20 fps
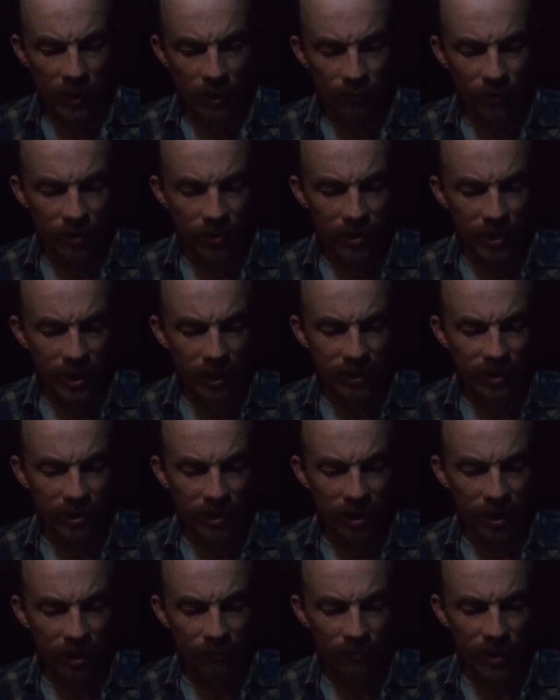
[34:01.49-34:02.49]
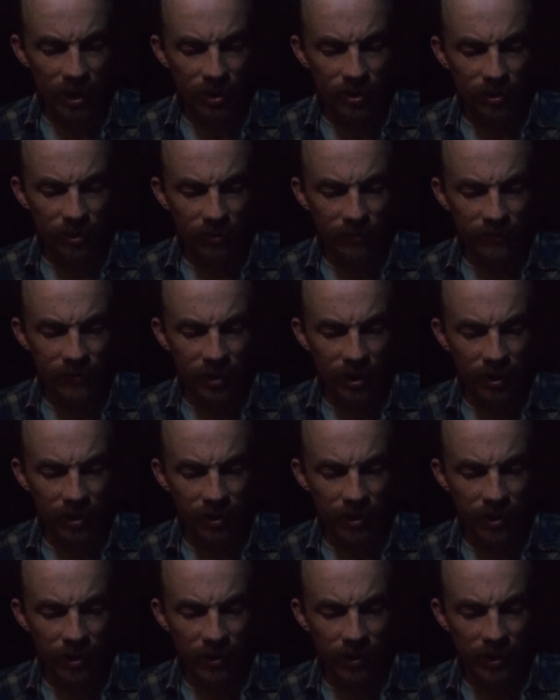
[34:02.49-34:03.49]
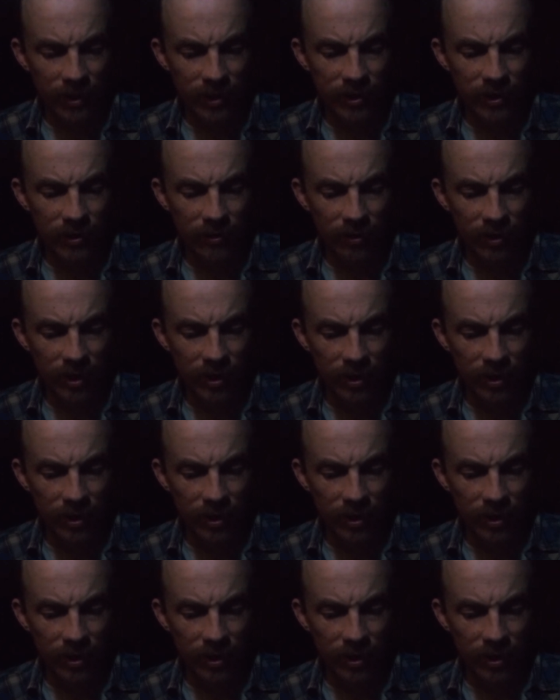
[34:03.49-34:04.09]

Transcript: What Nixon and Mitchell have done in these three